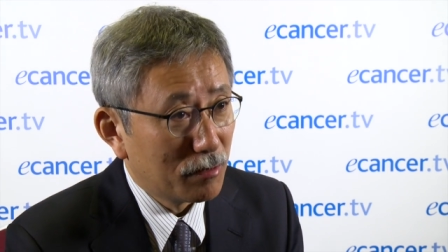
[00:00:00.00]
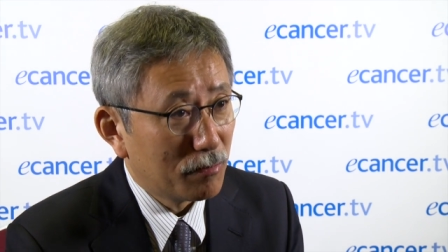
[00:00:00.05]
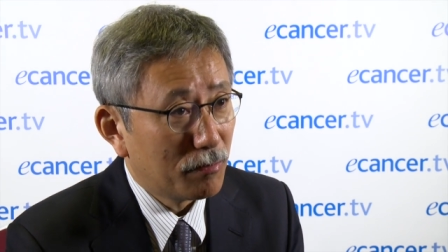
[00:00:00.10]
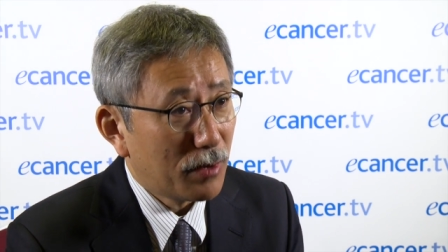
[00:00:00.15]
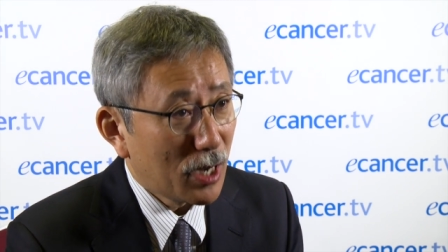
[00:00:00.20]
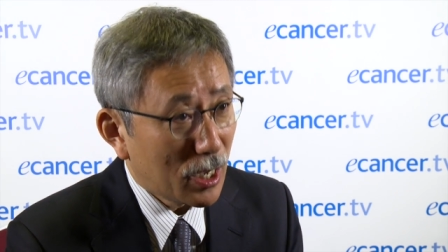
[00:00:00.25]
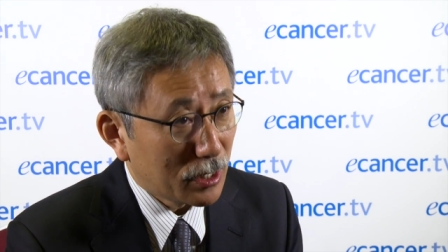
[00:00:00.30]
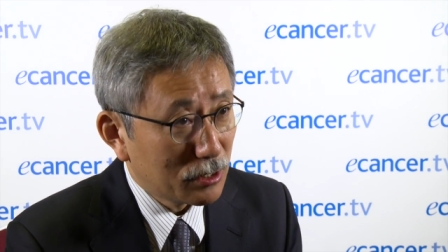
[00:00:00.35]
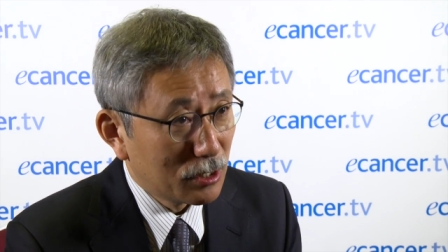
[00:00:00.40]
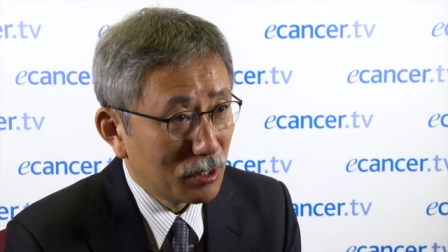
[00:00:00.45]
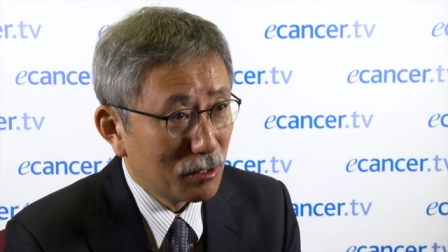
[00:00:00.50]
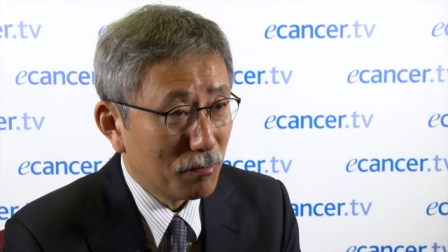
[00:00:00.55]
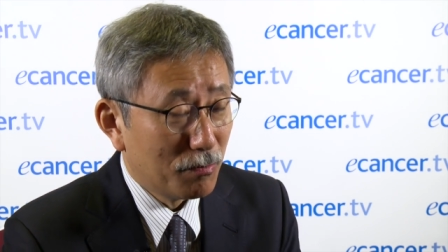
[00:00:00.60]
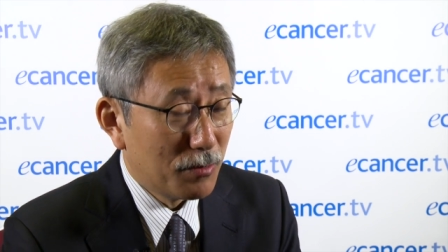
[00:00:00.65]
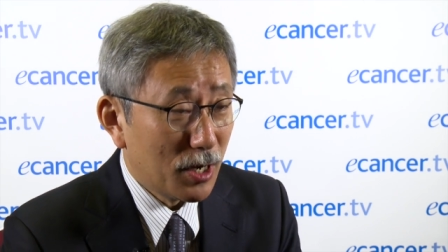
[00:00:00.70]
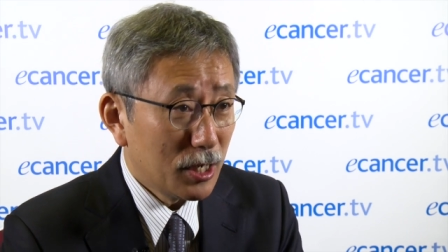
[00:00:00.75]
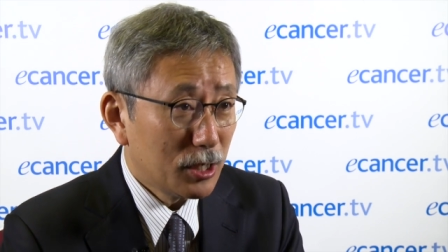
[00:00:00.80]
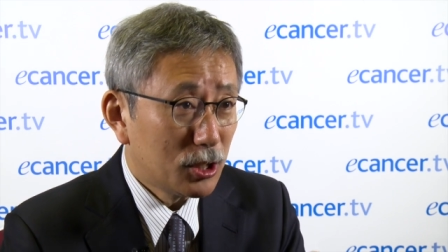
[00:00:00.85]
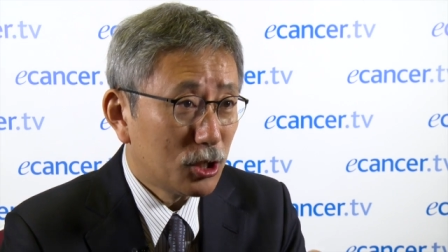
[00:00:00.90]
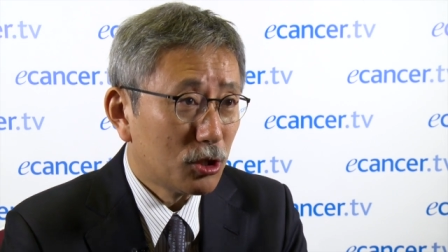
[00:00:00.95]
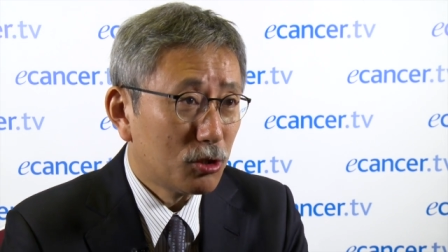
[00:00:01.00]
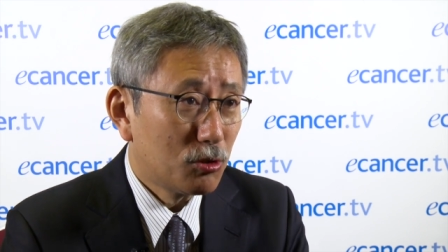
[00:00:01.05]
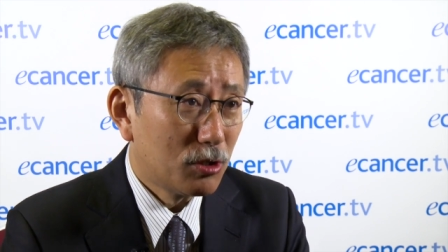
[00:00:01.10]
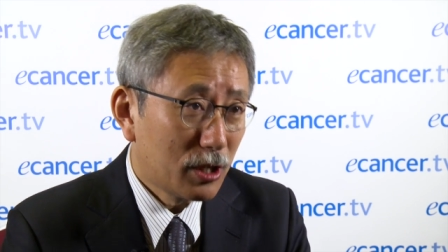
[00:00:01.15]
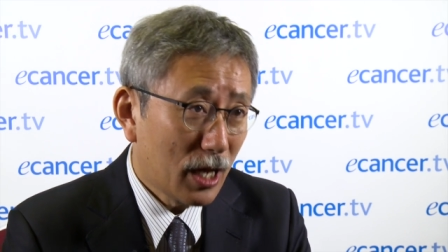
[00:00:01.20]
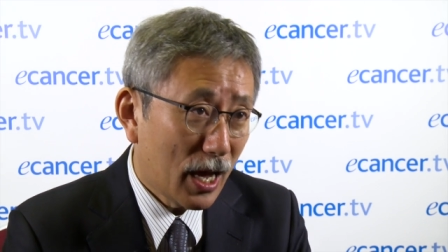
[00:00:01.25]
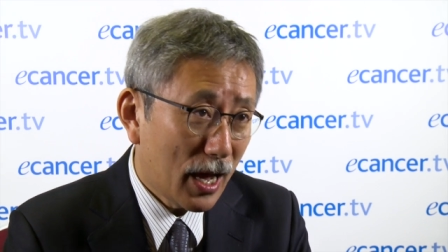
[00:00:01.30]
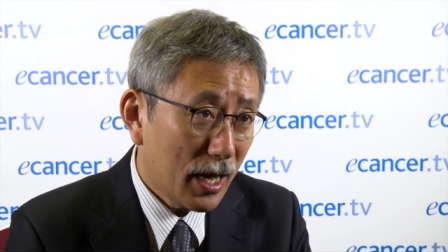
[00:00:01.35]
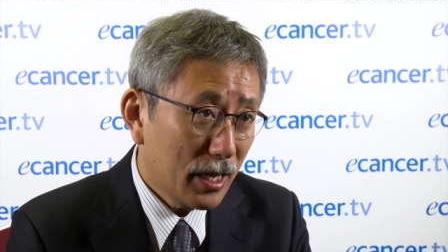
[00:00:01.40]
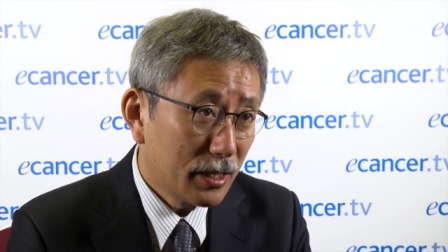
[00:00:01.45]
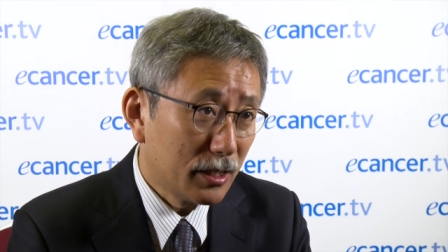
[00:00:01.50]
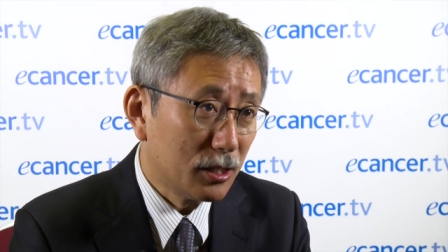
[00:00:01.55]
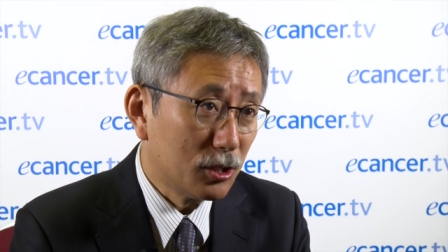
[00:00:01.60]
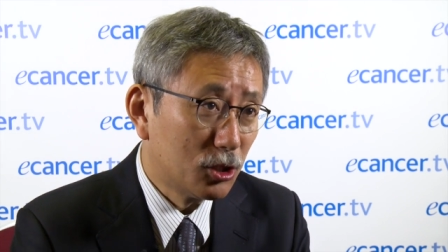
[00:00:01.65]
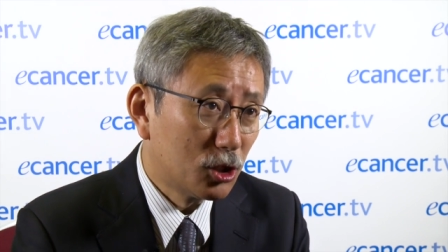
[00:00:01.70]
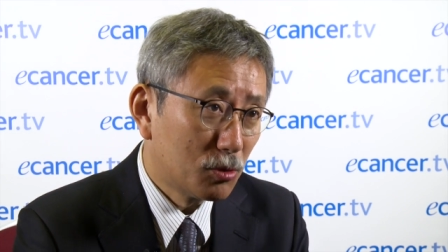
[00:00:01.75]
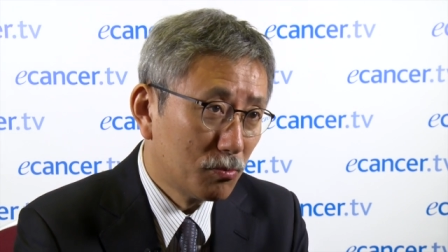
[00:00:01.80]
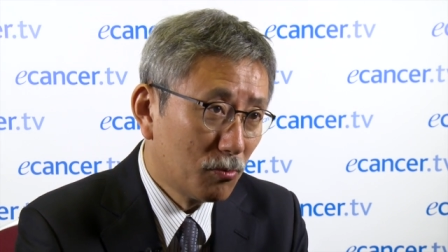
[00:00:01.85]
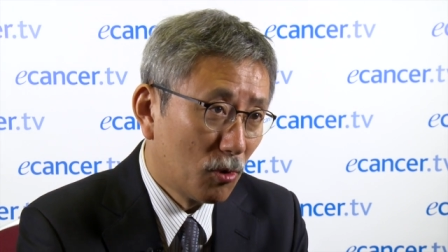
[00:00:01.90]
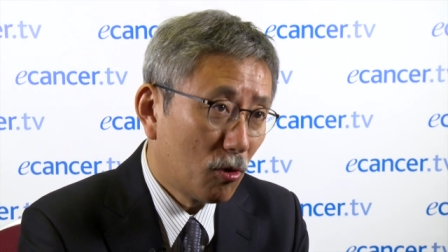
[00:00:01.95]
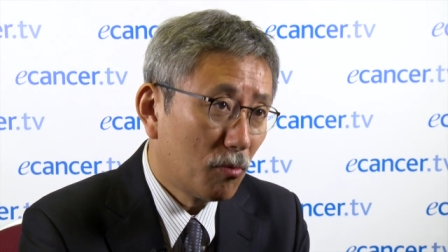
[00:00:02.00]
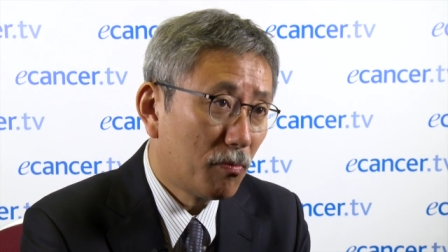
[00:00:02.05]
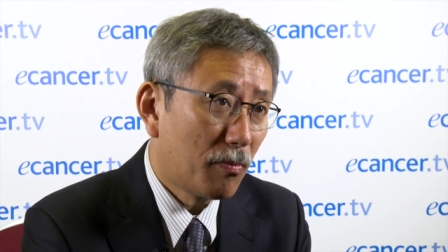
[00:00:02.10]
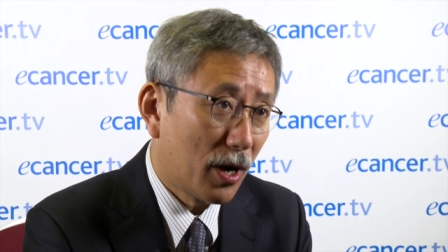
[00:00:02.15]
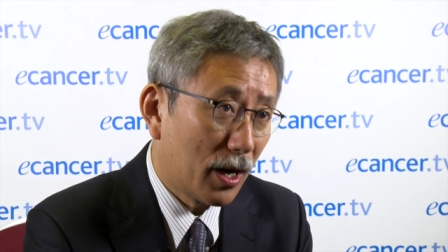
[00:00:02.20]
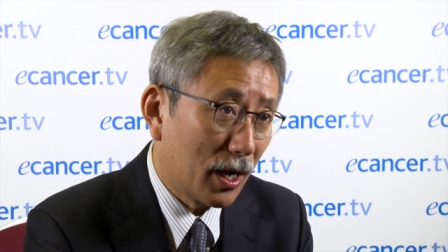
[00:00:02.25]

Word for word: but very tiny, small